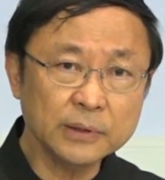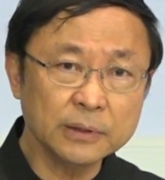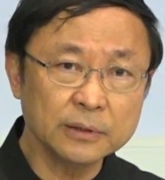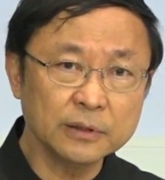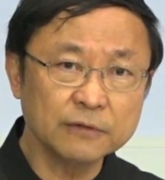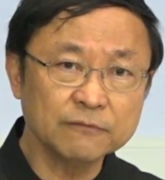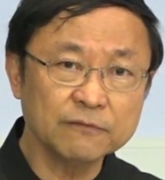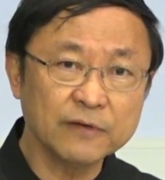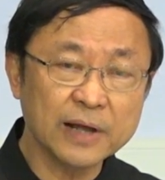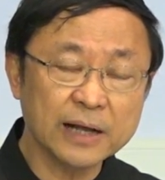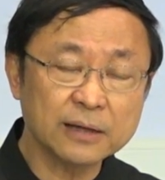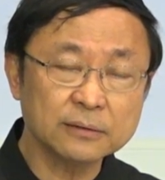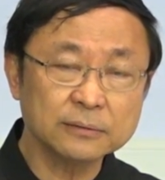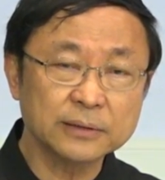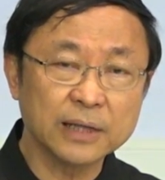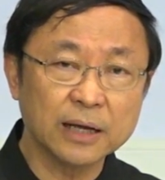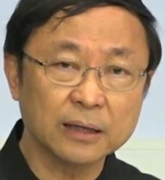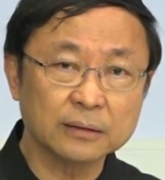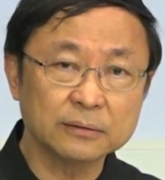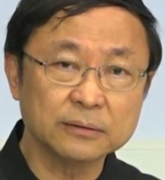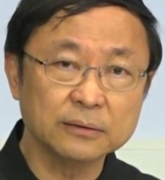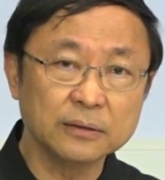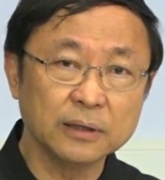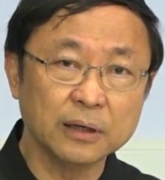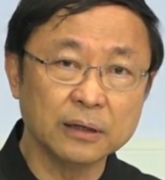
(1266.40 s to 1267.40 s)
the fact
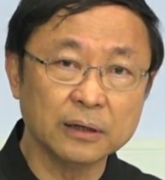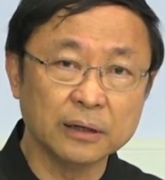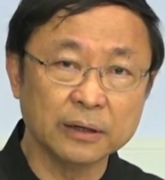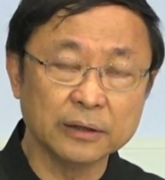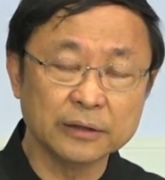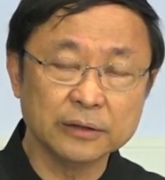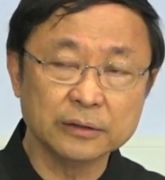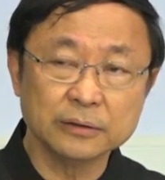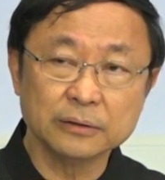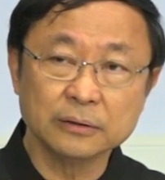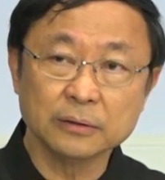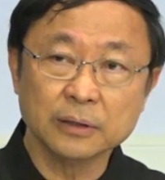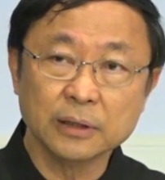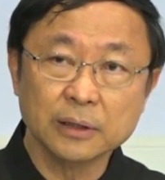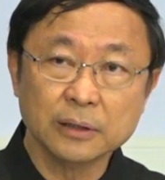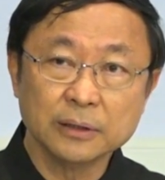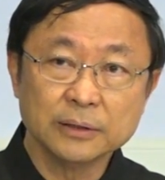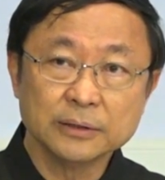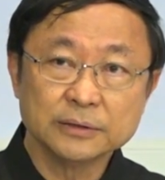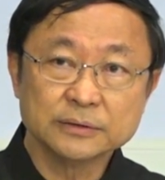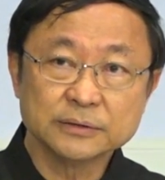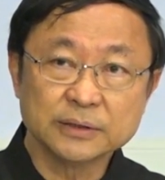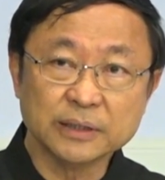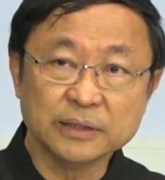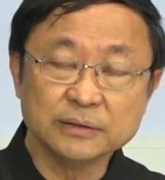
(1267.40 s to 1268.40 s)
that
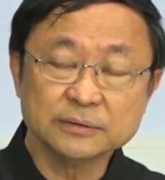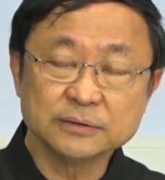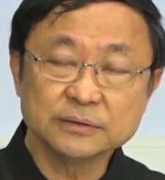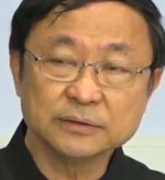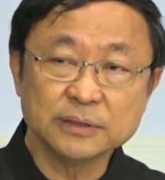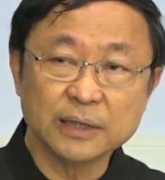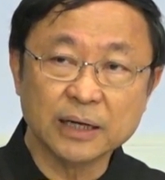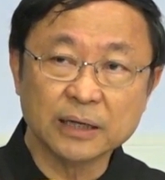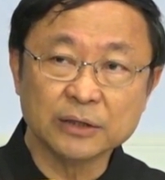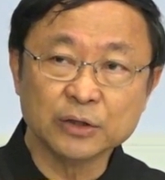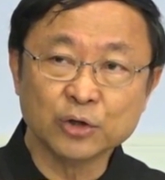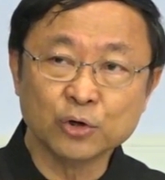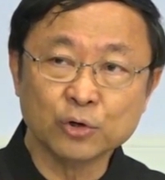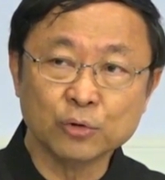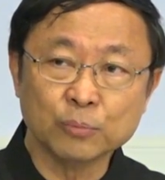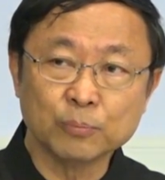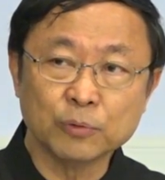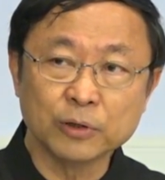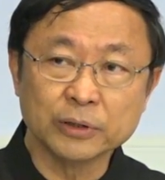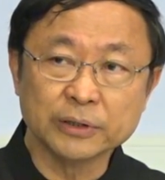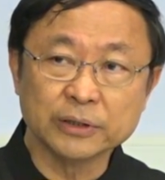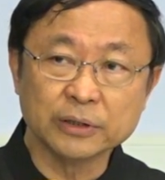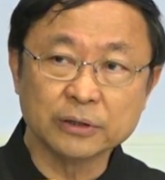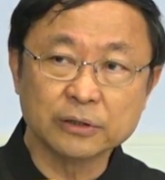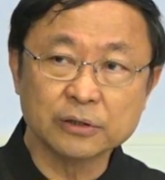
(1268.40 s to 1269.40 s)
since there are no
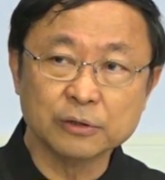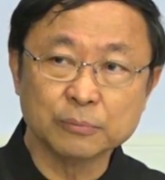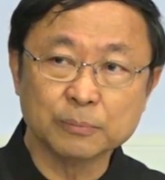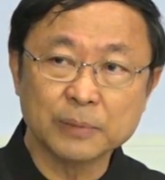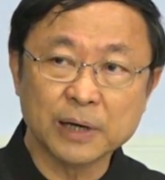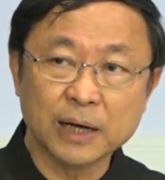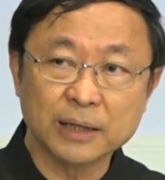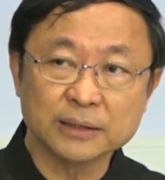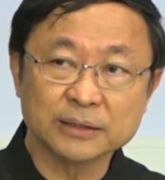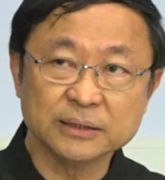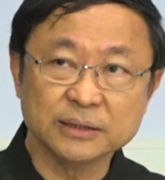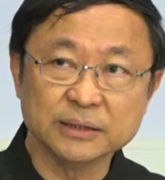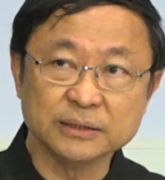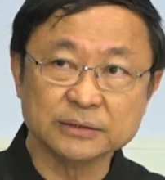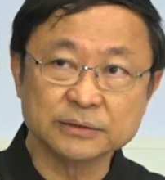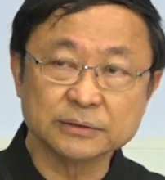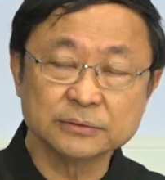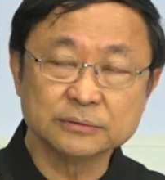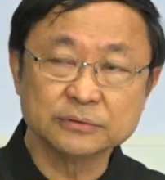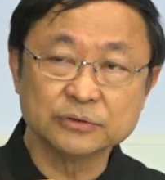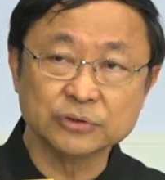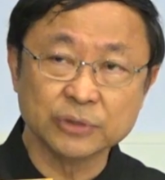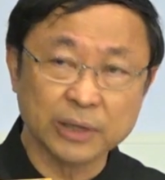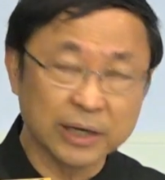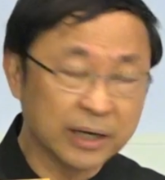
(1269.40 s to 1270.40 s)
political parties
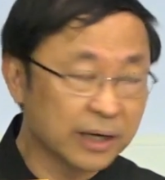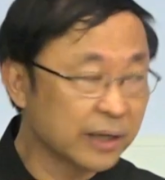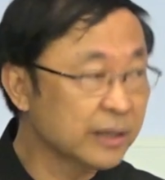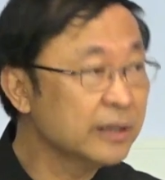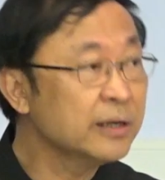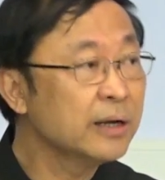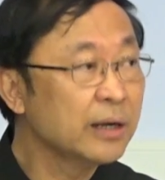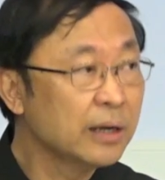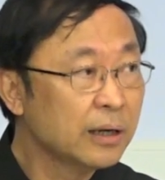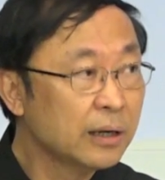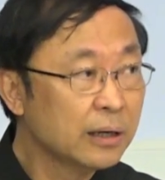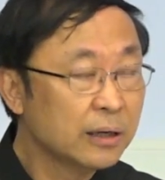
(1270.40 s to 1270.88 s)
today,